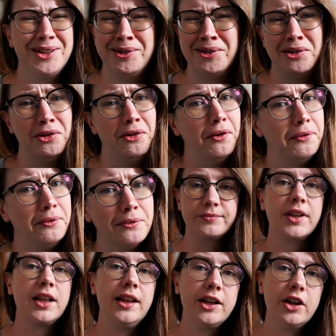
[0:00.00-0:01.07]
No.
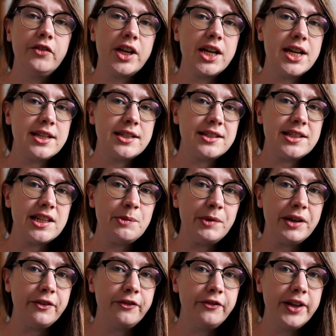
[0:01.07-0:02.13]
Click over here to see
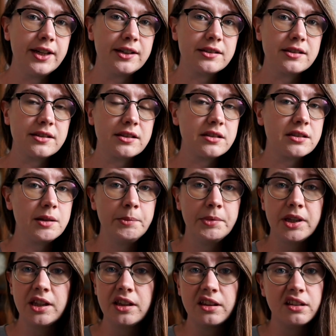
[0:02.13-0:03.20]
me fix
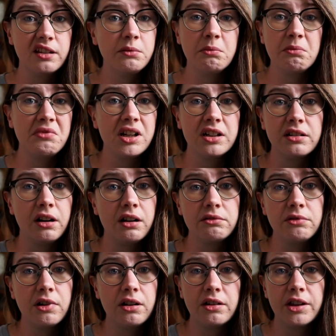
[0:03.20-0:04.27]
something that had gone
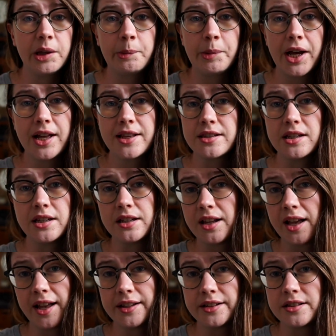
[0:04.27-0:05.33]
wrong on the Burton,
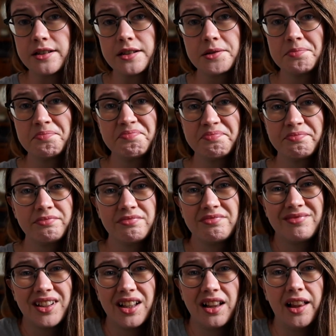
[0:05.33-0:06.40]
and
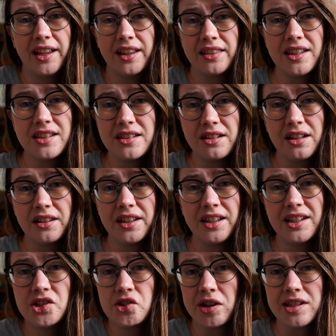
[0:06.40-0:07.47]
click this other
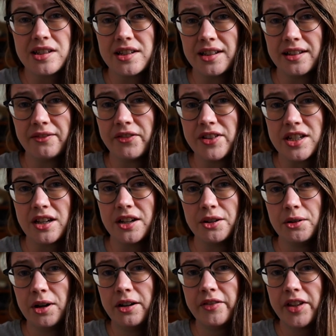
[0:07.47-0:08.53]
interesting video
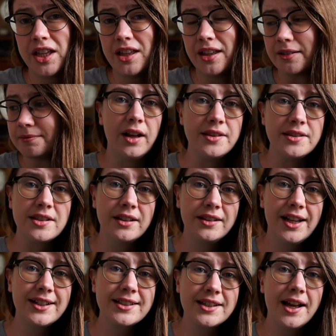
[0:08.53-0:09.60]
over here. Until
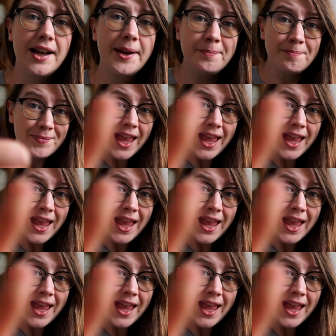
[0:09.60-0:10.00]
next time.